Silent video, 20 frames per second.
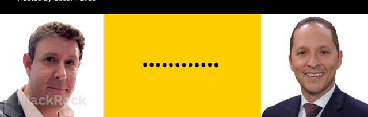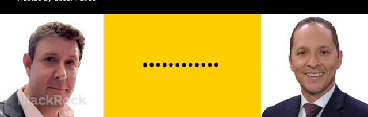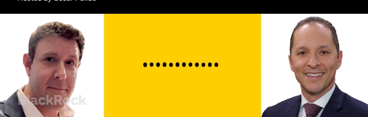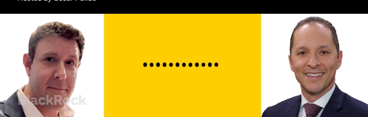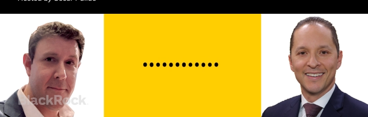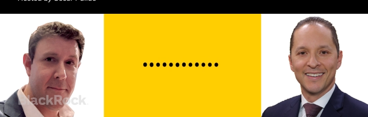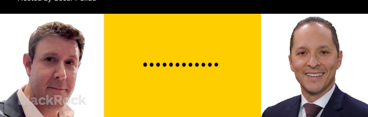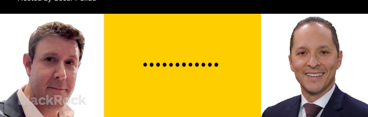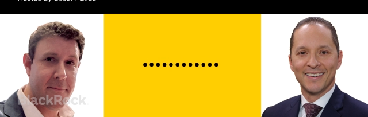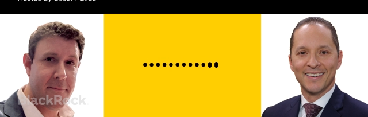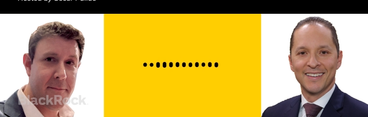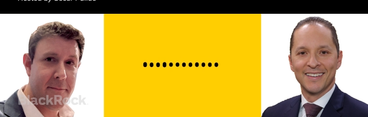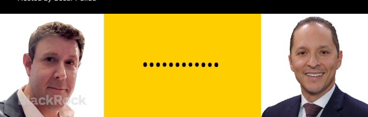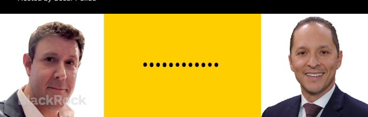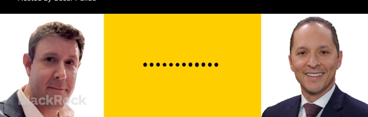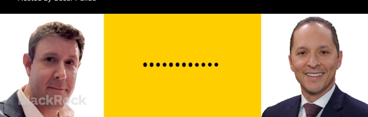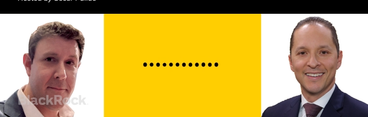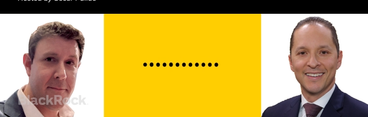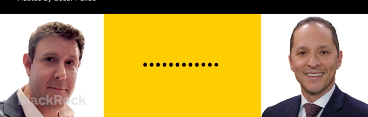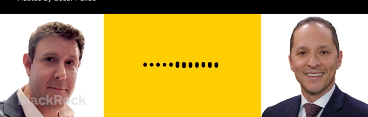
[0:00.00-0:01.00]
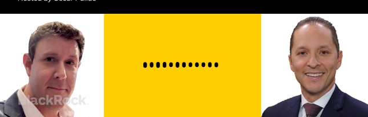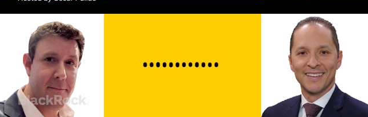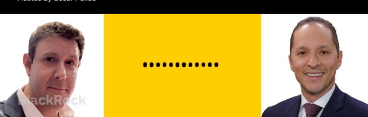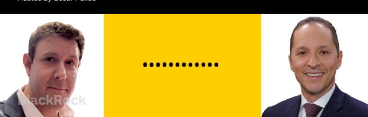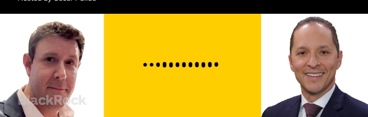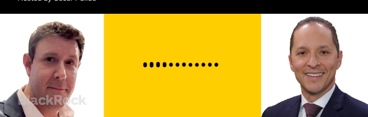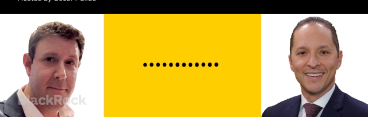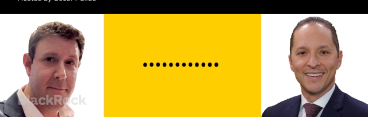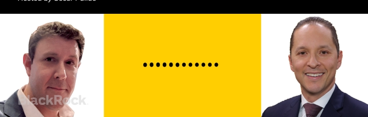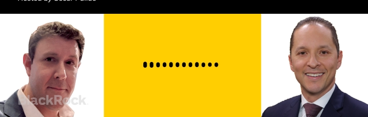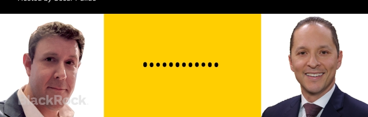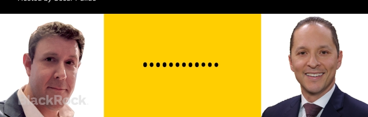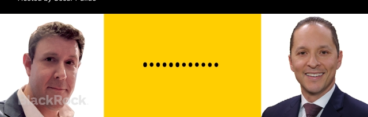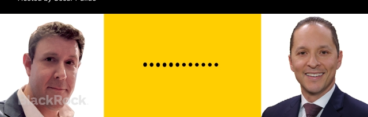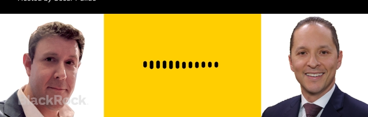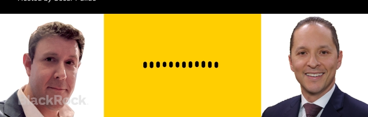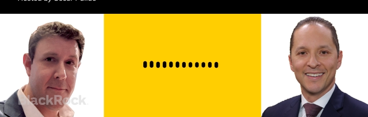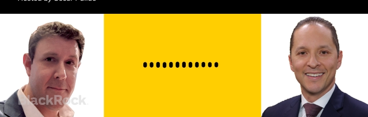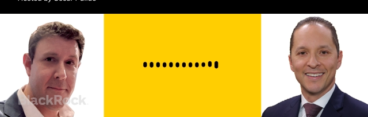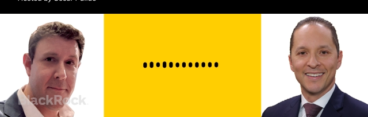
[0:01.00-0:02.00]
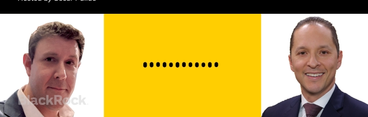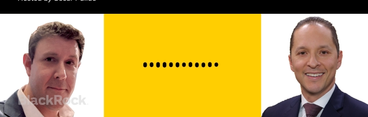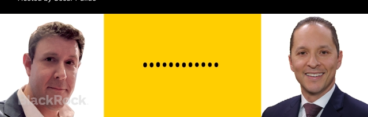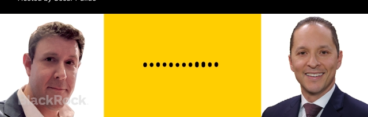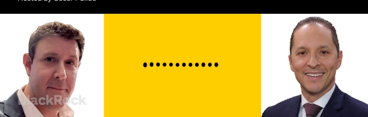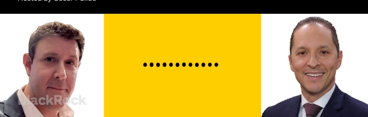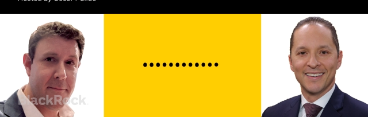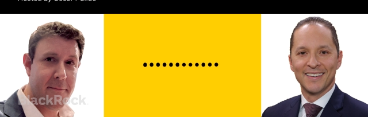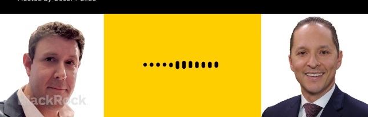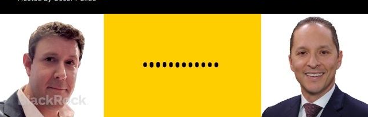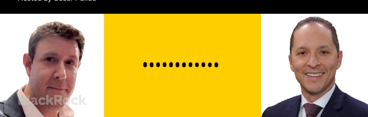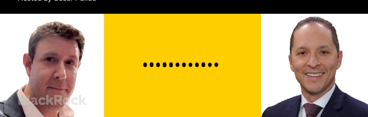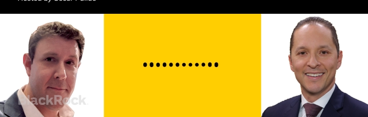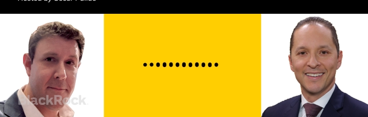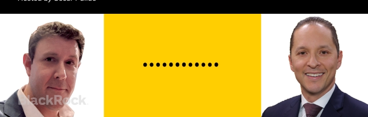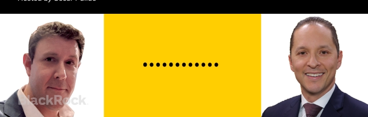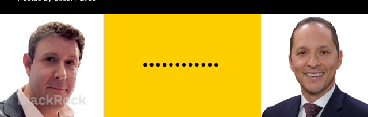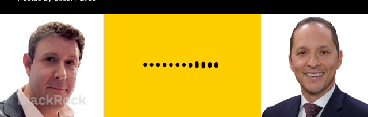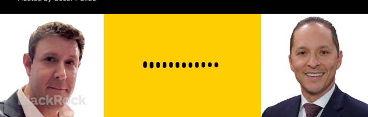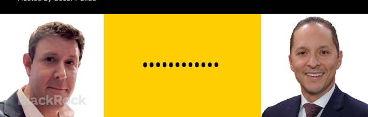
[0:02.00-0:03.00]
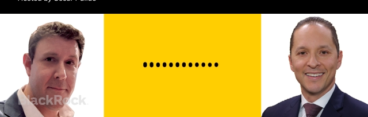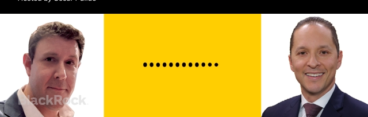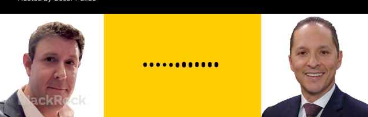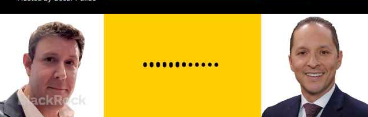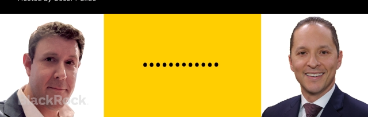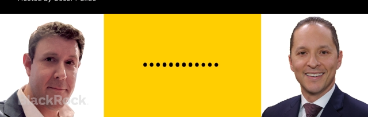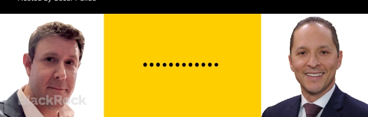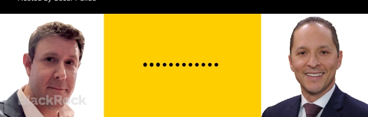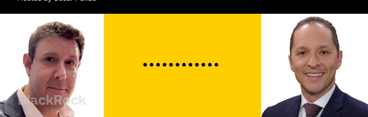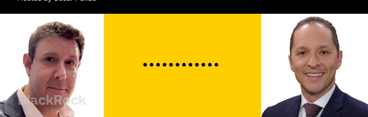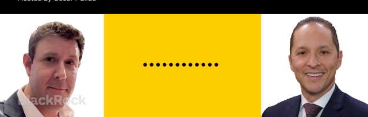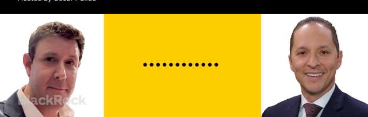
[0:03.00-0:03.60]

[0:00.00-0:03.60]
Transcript: Nothing is said.